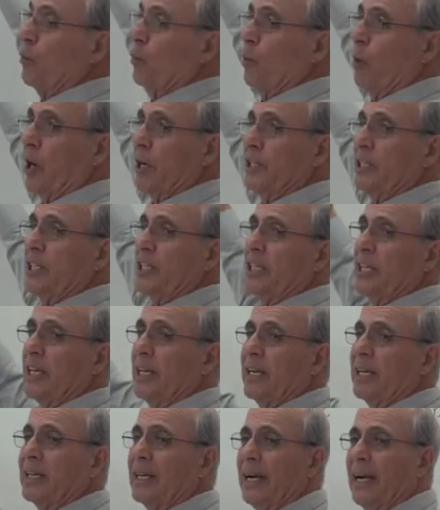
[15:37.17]
one
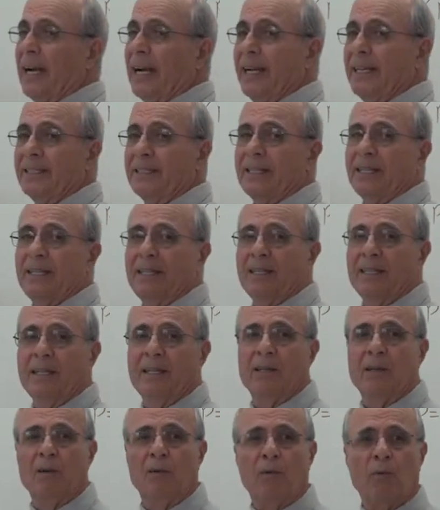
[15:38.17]
here, and
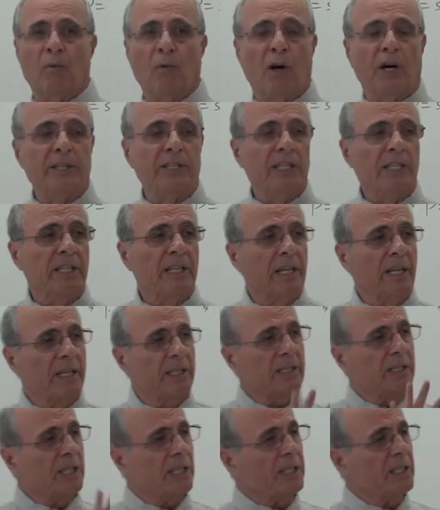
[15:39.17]
one
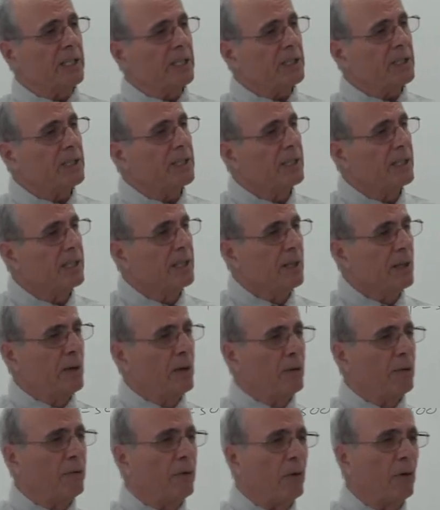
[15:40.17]
here. There is
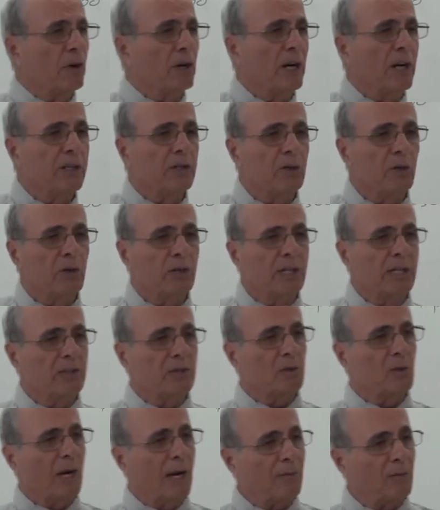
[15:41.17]
four unknown, and
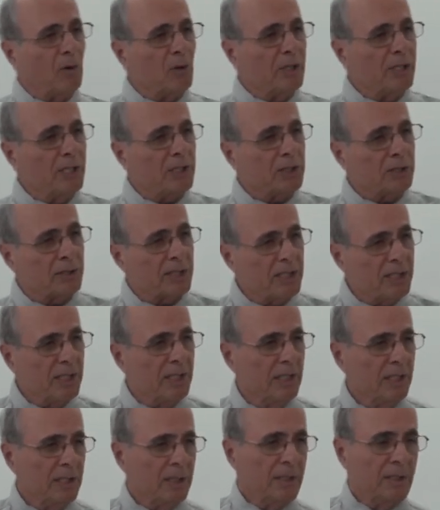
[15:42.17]
you have only
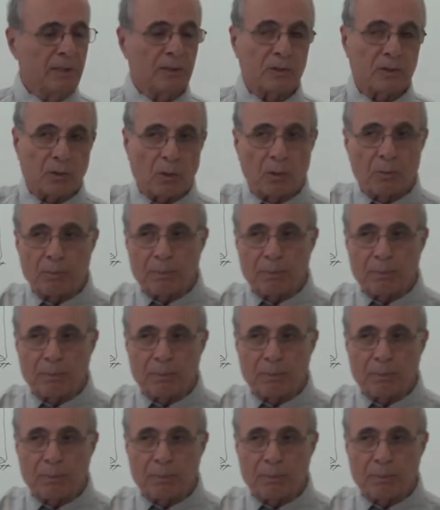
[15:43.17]
three. So